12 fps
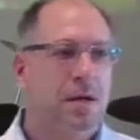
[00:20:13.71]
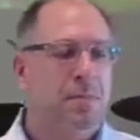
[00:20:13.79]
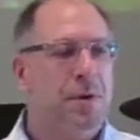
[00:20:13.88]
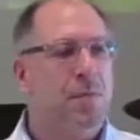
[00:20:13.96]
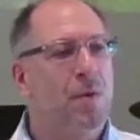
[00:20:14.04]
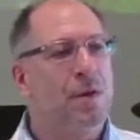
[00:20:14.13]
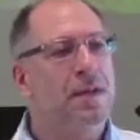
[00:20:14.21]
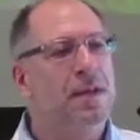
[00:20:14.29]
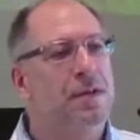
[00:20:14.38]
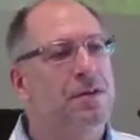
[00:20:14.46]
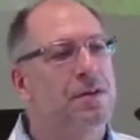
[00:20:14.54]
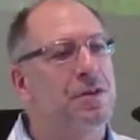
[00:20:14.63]
But one thing
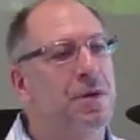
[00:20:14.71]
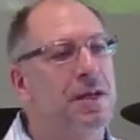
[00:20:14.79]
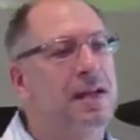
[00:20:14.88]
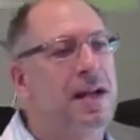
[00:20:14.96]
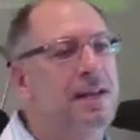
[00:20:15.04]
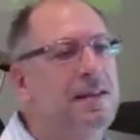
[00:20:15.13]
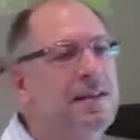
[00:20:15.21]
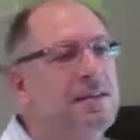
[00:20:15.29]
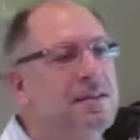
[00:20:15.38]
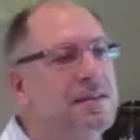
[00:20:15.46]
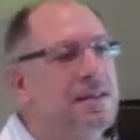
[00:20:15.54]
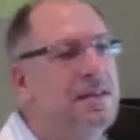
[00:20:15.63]
they were doing that I think
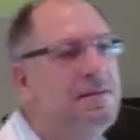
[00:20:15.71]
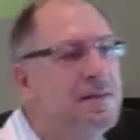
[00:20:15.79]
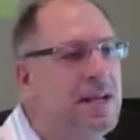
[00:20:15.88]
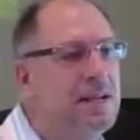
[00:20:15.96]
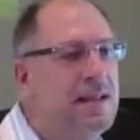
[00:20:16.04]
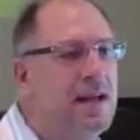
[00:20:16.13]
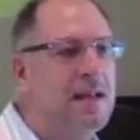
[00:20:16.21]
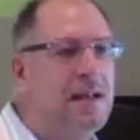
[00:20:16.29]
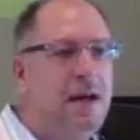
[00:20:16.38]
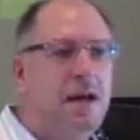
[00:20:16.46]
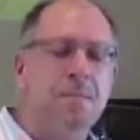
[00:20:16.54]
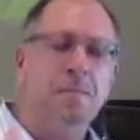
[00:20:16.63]
was significant
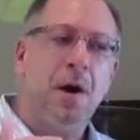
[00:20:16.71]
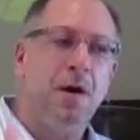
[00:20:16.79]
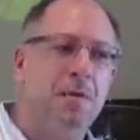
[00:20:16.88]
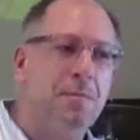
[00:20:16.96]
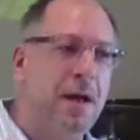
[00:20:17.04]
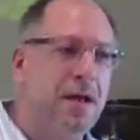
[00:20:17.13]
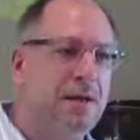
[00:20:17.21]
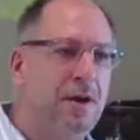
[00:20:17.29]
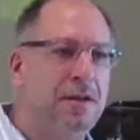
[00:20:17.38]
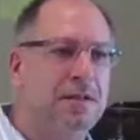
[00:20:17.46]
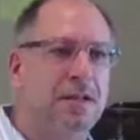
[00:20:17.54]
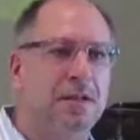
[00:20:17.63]
that part of
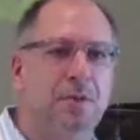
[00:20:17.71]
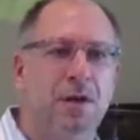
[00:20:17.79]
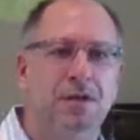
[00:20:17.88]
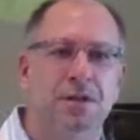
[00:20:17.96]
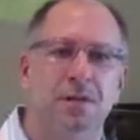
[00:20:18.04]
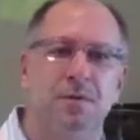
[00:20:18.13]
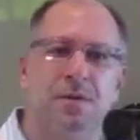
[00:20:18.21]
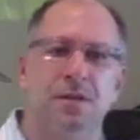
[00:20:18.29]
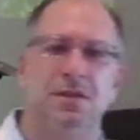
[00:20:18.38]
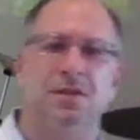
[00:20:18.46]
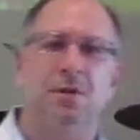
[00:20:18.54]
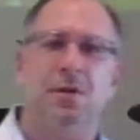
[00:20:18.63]
Pentecost celebration was
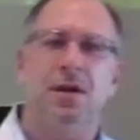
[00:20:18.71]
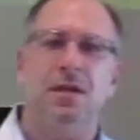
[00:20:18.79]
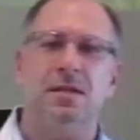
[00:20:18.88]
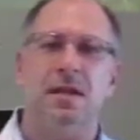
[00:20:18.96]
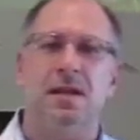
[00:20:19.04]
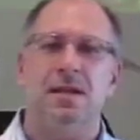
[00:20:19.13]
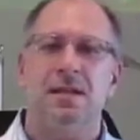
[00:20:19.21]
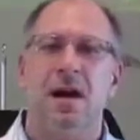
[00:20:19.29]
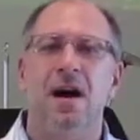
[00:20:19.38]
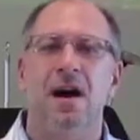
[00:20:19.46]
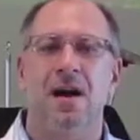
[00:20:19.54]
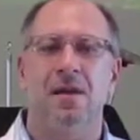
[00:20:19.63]
a joyous
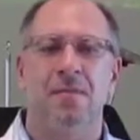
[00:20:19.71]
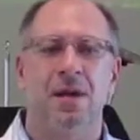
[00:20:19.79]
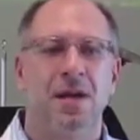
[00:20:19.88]
time.